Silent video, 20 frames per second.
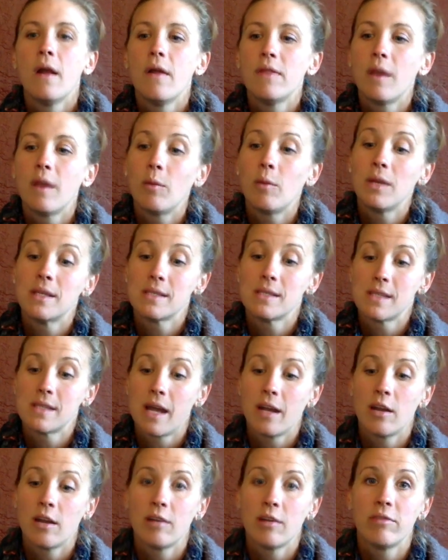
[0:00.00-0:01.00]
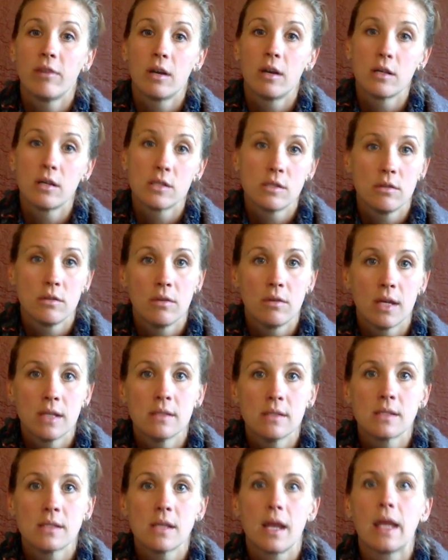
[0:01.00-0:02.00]
that we desire for our
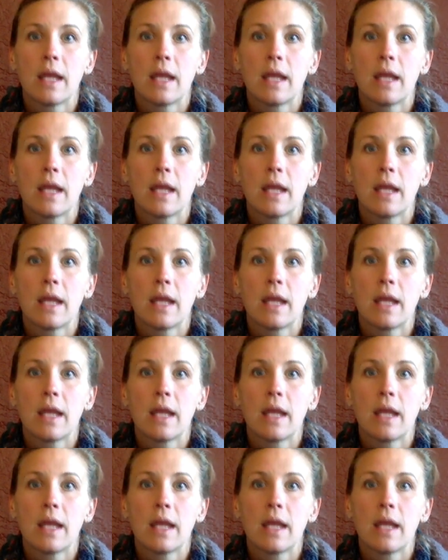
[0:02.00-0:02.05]
students,